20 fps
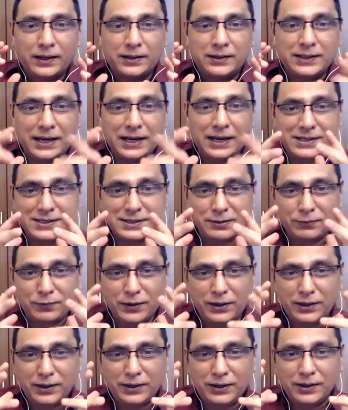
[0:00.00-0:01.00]
that's a
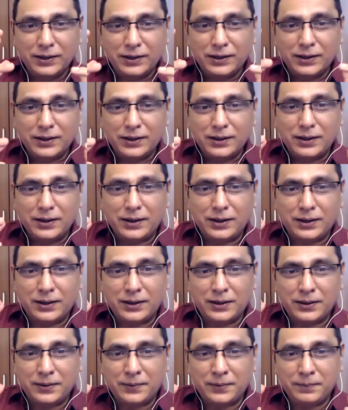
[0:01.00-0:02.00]
very
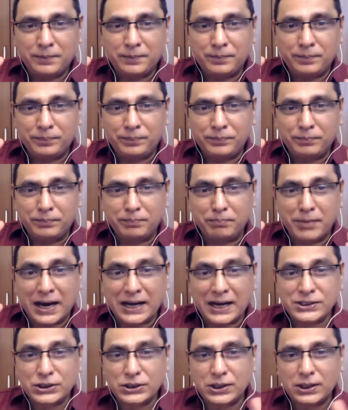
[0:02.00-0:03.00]

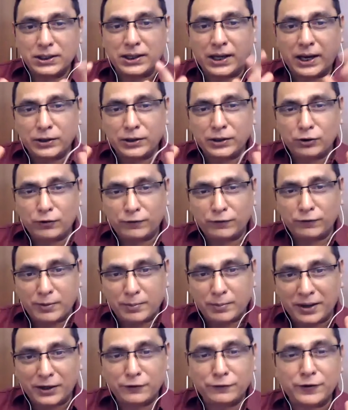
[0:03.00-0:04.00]
magical kind of a
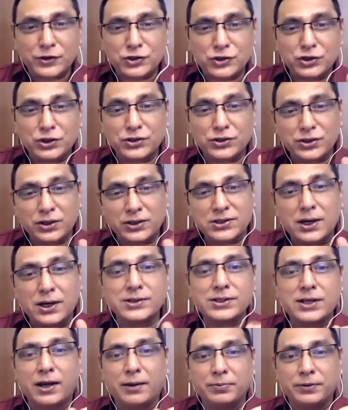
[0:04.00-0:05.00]
manifestation
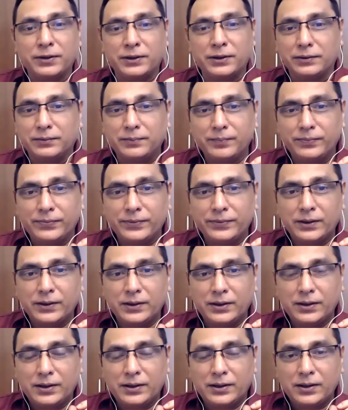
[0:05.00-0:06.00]
starts happening.
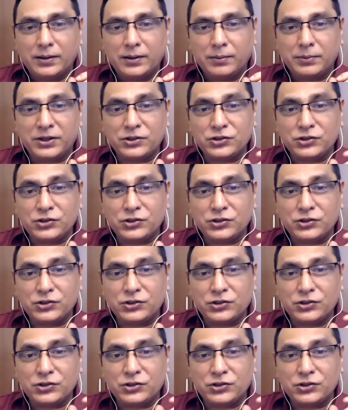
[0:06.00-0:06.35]
But the